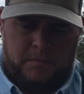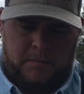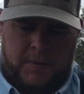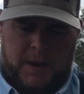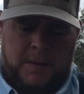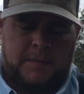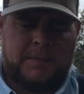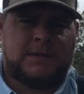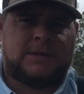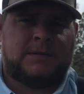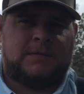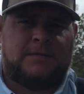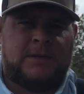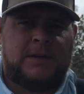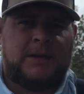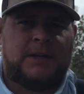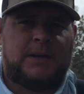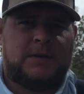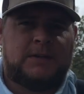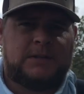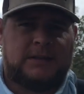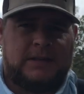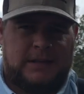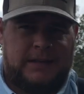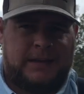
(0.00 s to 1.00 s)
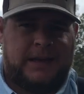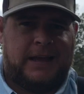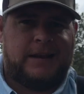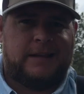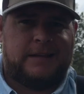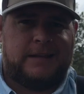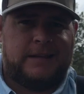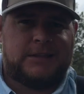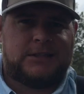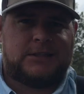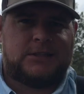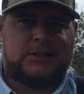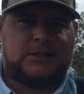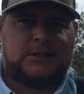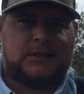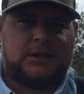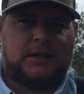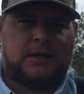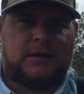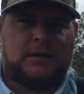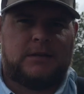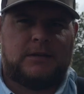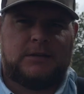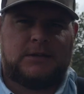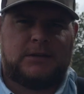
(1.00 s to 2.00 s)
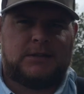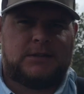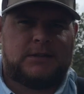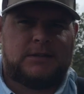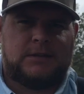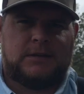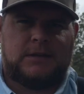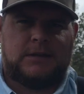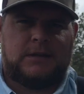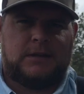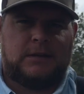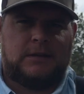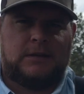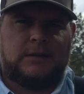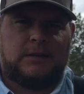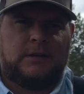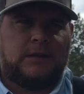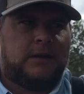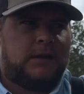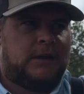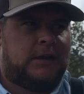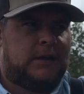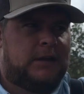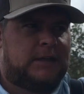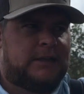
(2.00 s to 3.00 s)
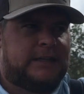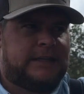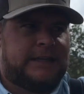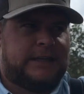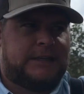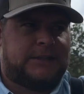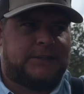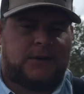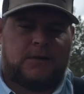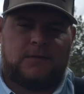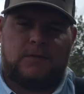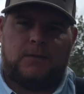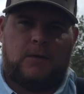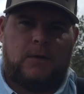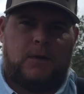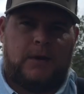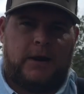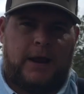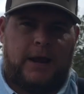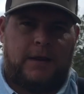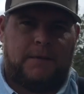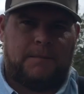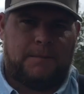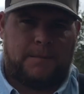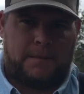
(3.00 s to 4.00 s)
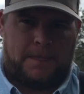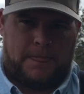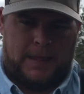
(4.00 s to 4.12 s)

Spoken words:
maybe some videos at the end of this, just a little teaser for you.